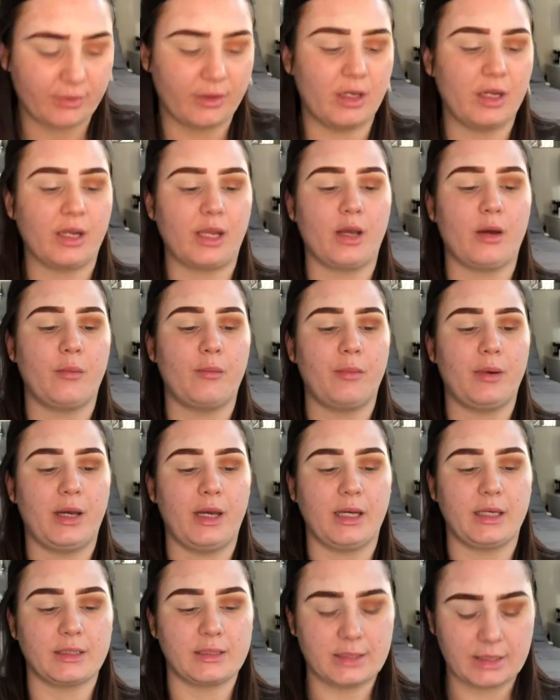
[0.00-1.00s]
I like how
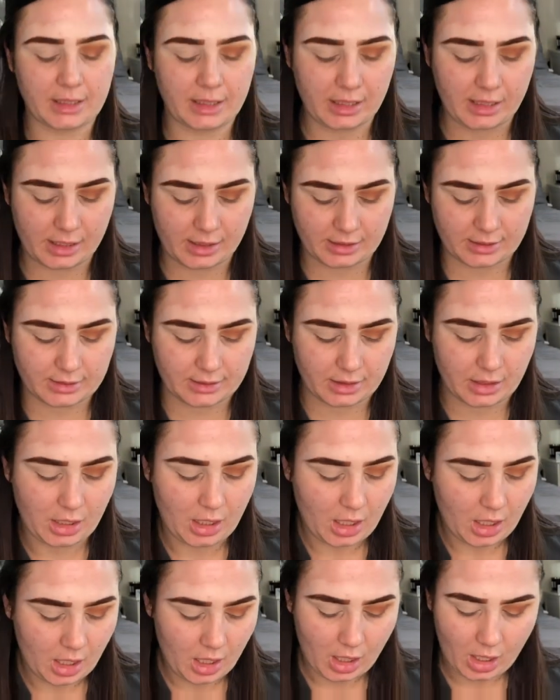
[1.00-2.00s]
packed it is.
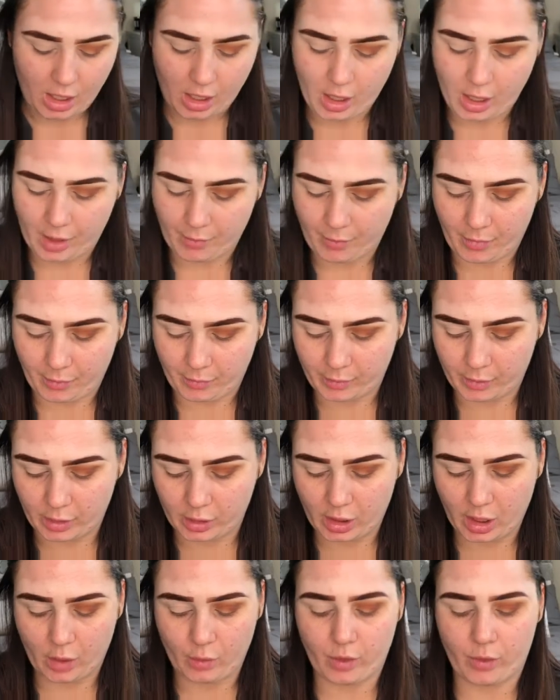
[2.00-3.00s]
I'm going
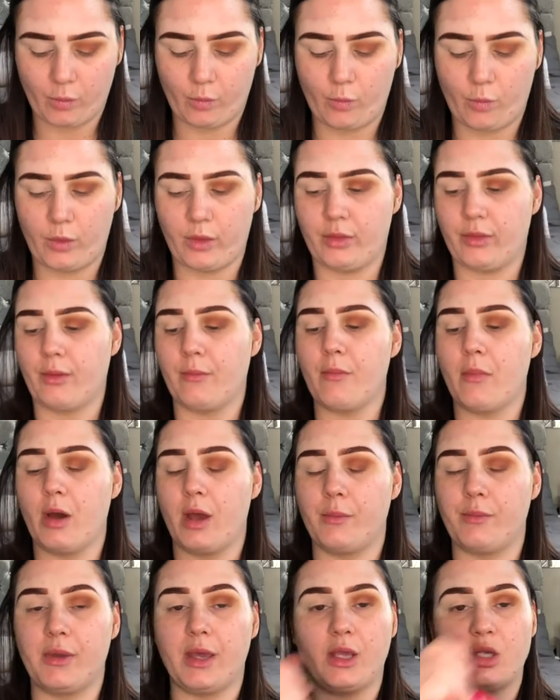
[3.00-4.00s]
to go in with
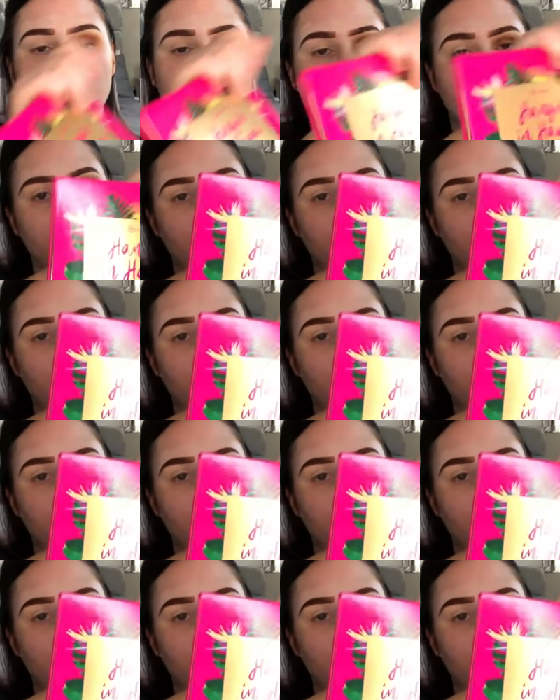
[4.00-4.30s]
my BH